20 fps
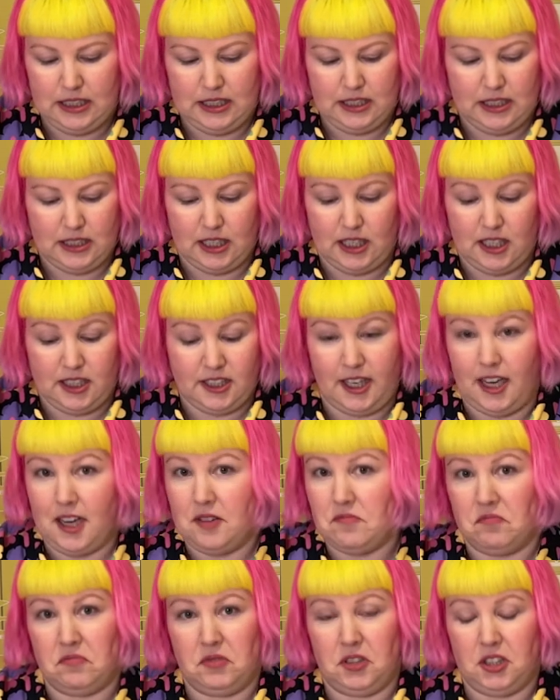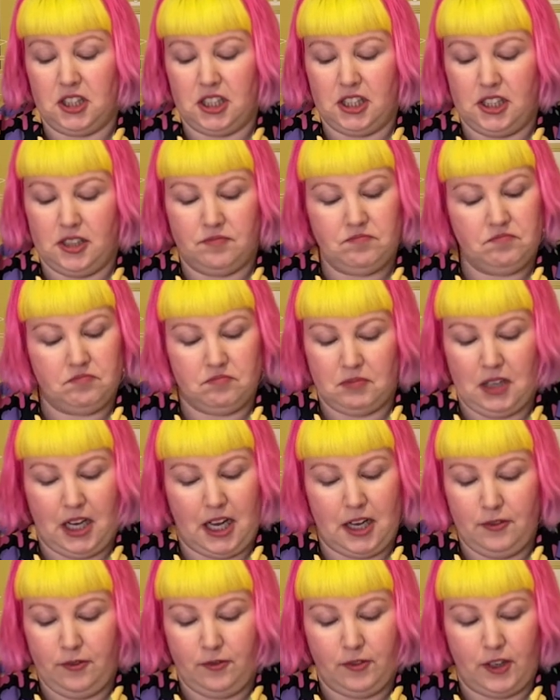yeah, really
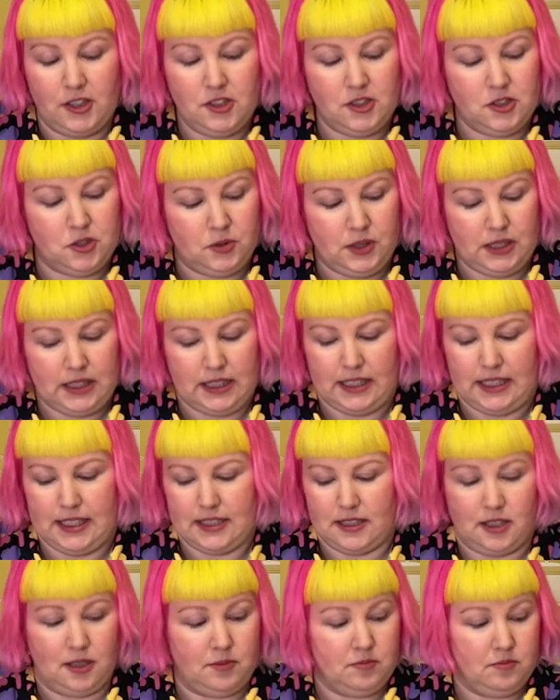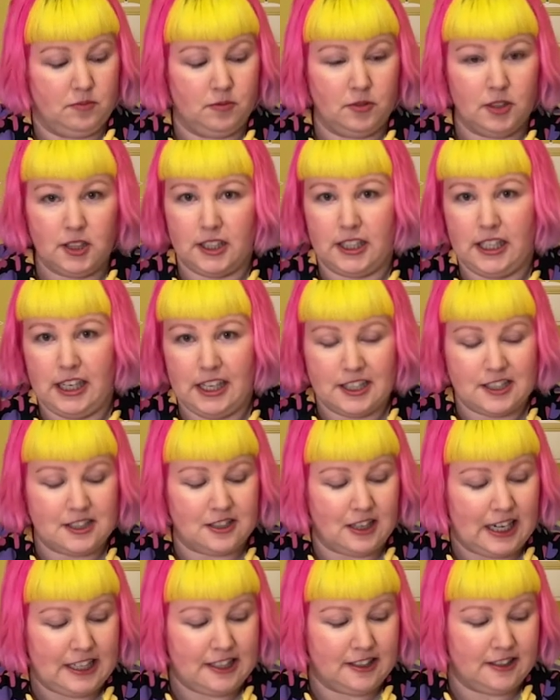had fun doing these, and I'm really
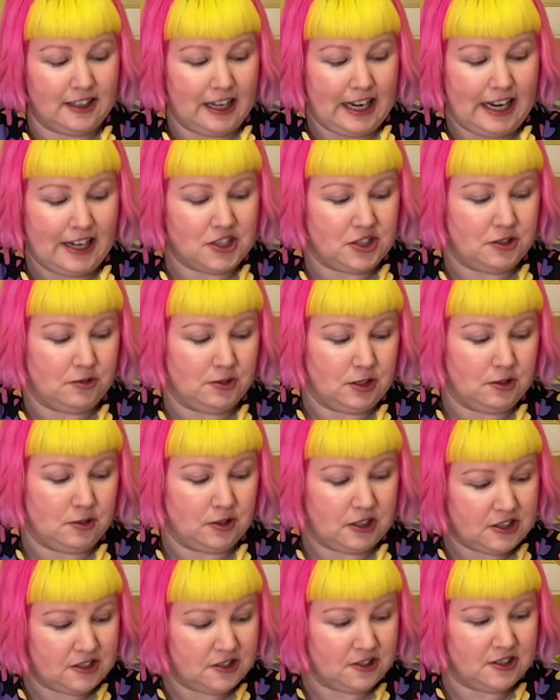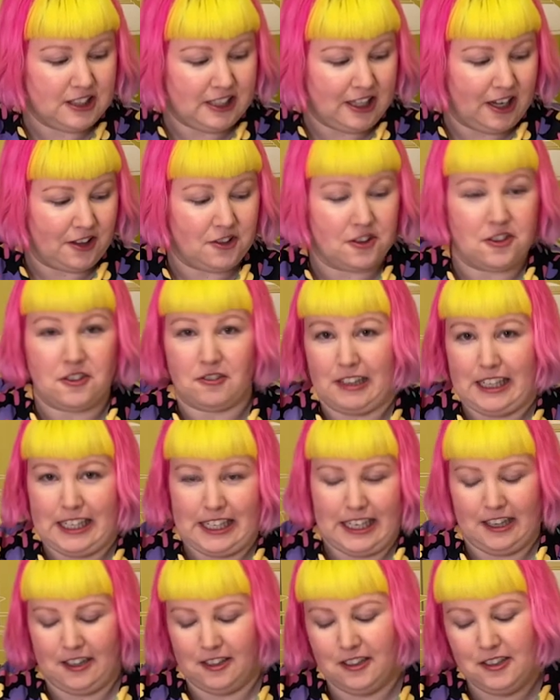excited. I actually really want to do the other three
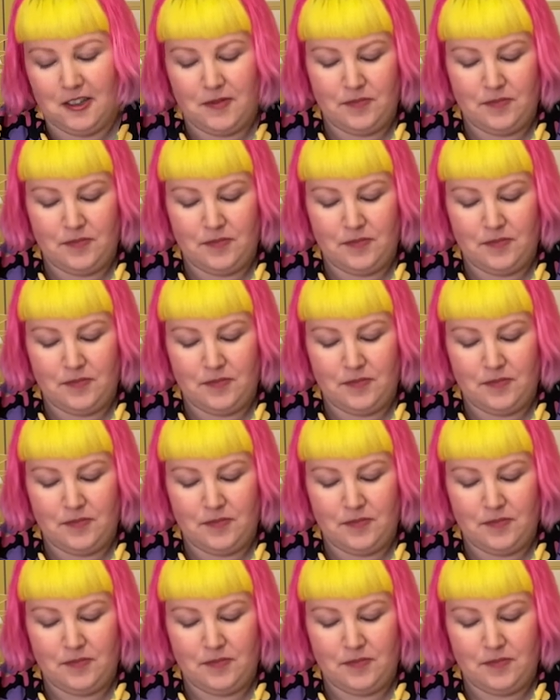now.